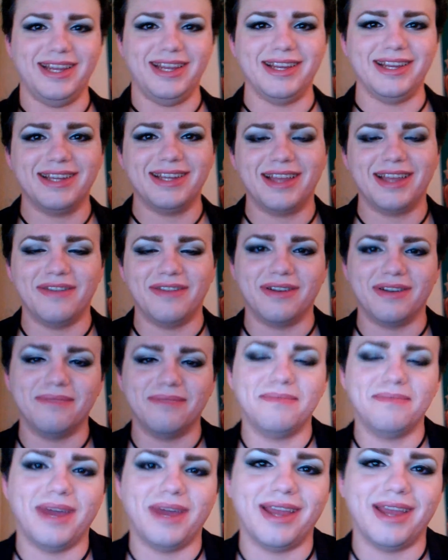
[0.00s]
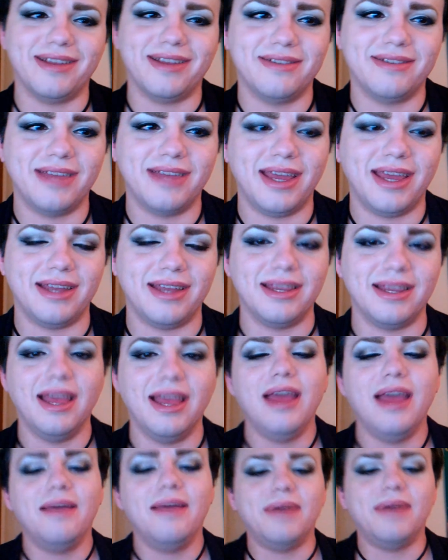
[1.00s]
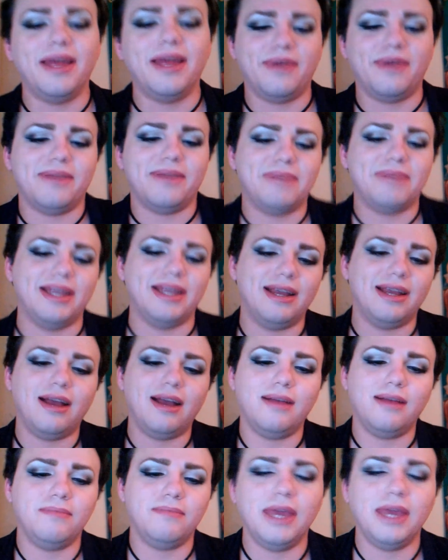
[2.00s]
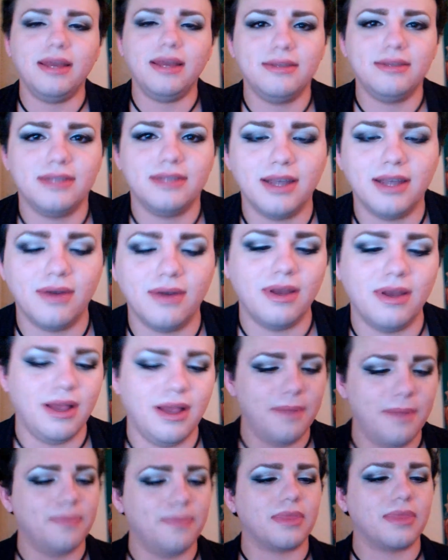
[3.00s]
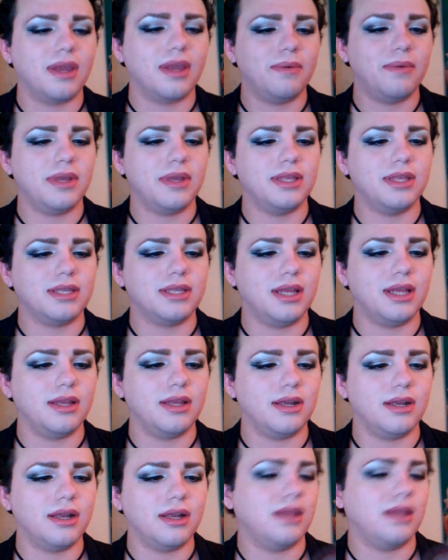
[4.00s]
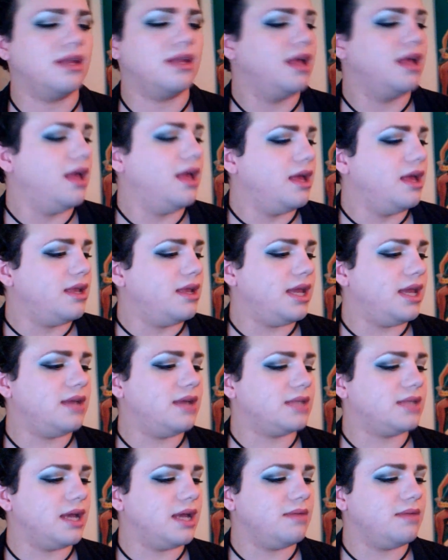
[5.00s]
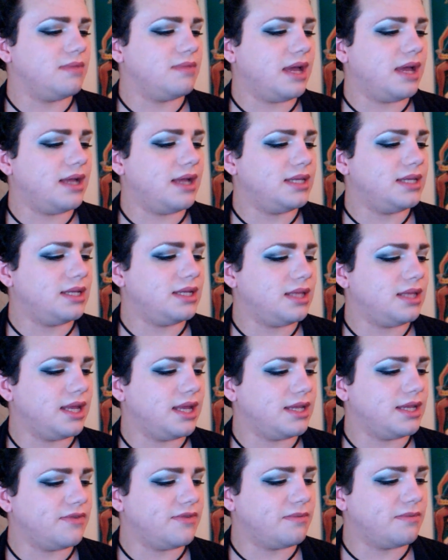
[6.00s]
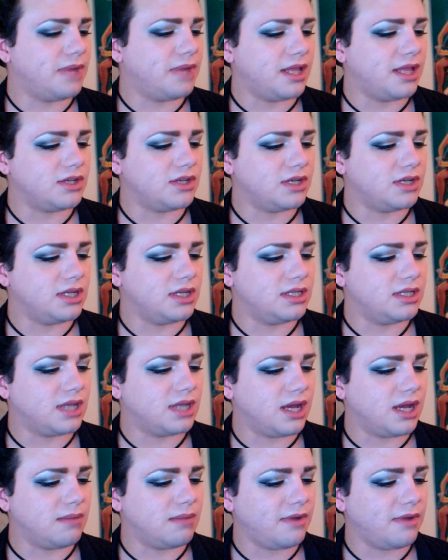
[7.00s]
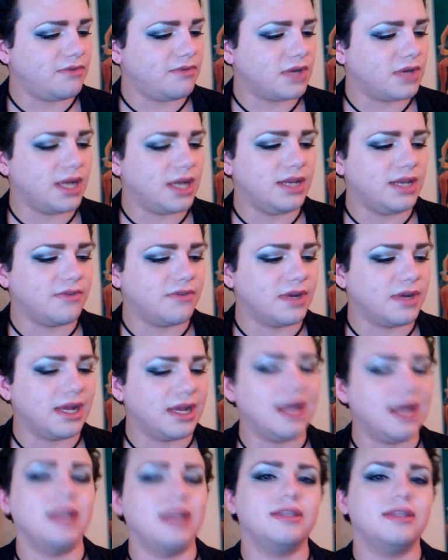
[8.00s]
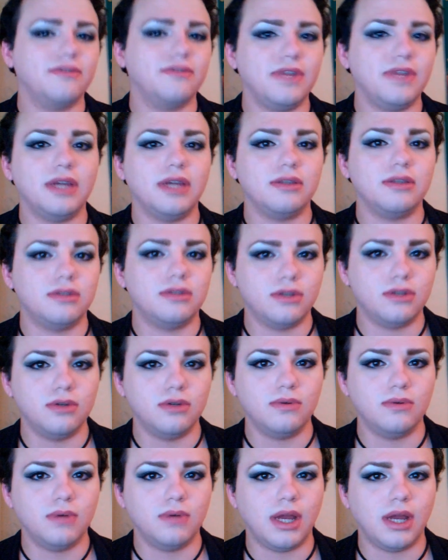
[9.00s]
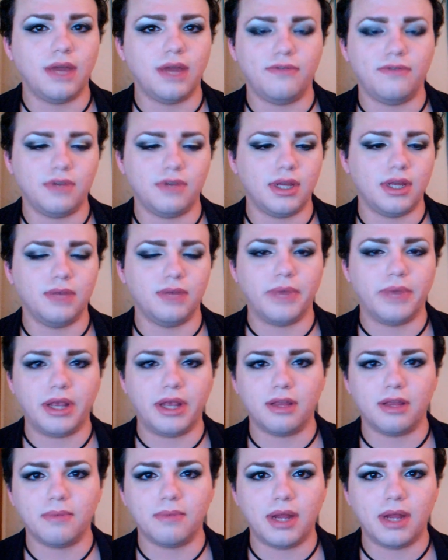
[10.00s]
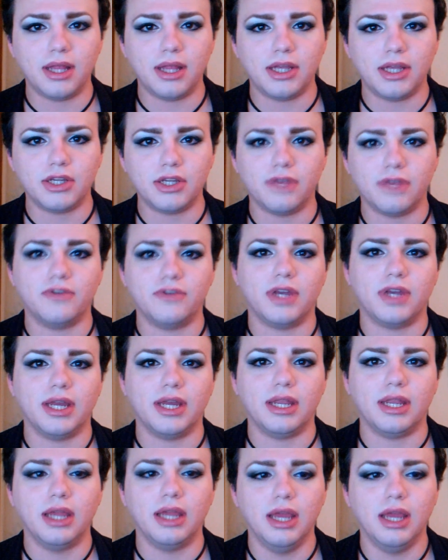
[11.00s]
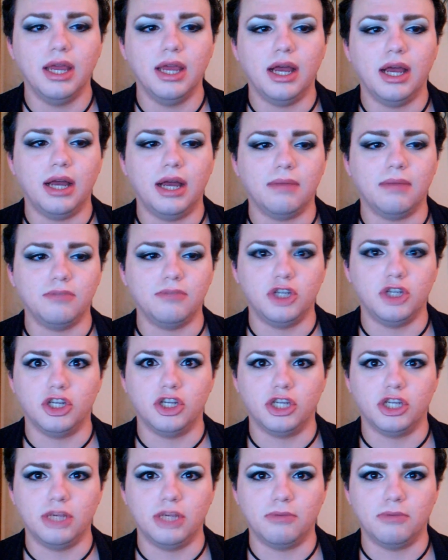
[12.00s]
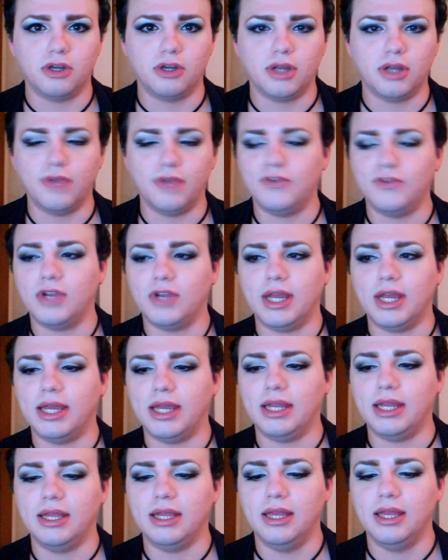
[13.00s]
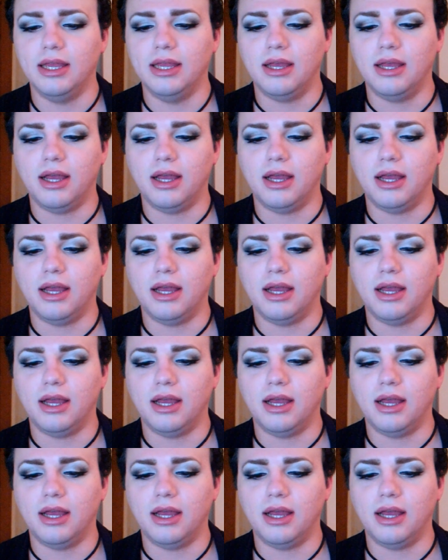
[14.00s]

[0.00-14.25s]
I need to cover my hand, but anyway, yeah, so I'm wearing this color. Nails, I tend to like different polishes. I've tried different kinds of nails too. I've tried regular polish, I've tried just shimmer, I've tried